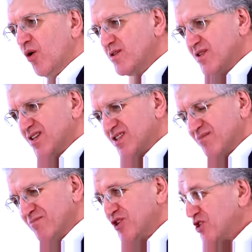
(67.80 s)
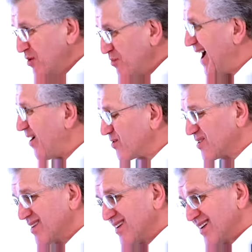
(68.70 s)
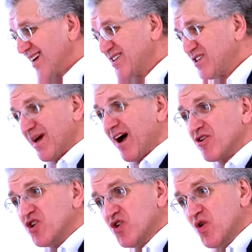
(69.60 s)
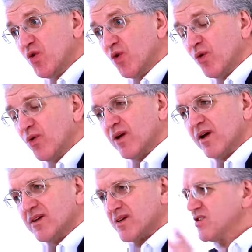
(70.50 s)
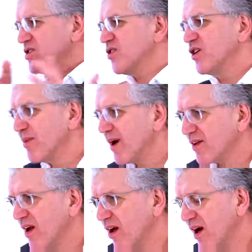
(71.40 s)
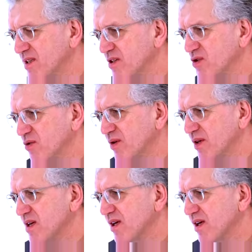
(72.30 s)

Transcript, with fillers: Who is this submission about? It's about you. It's actually not about the client at all, is